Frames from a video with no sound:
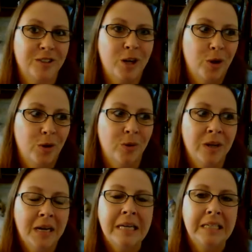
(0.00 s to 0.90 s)
So
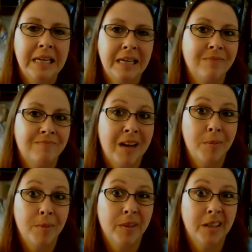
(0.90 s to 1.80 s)
yeah,
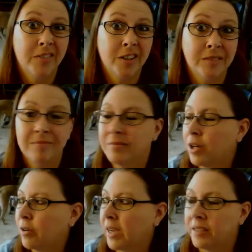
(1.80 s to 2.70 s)
I'm a believer.
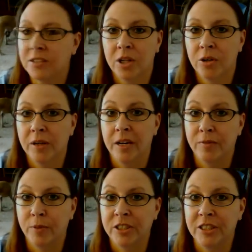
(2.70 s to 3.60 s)
Okay, so
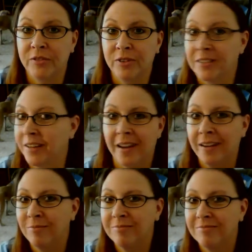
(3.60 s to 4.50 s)
enough preaching for
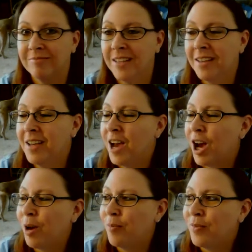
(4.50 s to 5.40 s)
today.
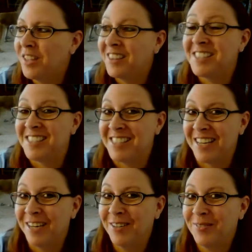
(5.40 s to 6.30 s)
This is
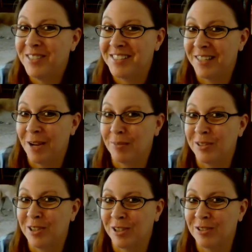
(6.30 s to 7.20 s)
Tina with Sit
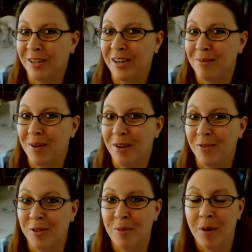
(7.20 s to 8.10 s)
Happens Dog Training and
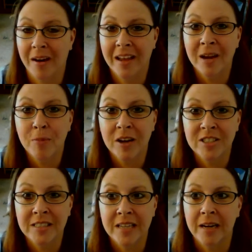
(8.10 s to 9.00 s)
Behavior in the Potcake
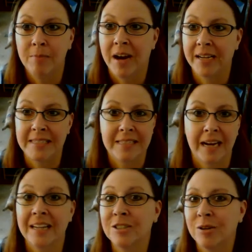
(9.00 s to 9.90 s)
Project and my
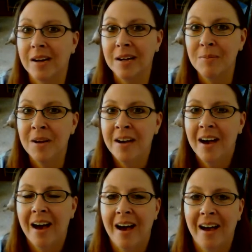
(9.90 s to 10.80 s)
diatribe
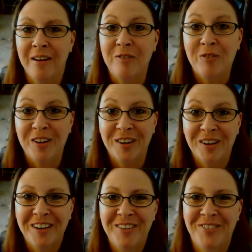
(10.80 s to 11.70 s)
on
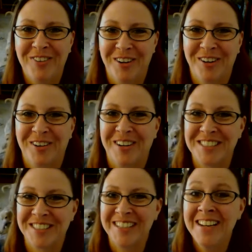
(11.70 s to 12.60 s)
fear and fear
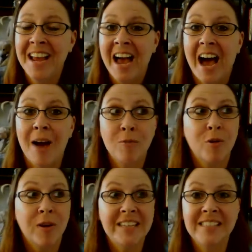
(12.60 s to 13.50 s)
aggression. I'm
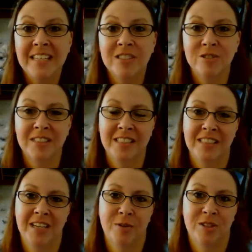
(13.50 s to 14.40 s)
crazy interested
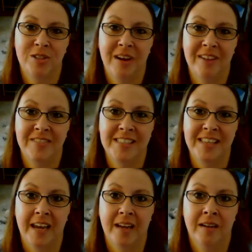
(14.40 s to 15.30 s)
to hear what you have to
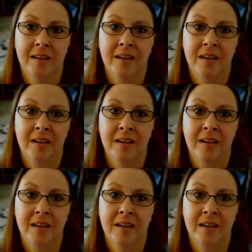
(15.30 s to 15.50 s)
say.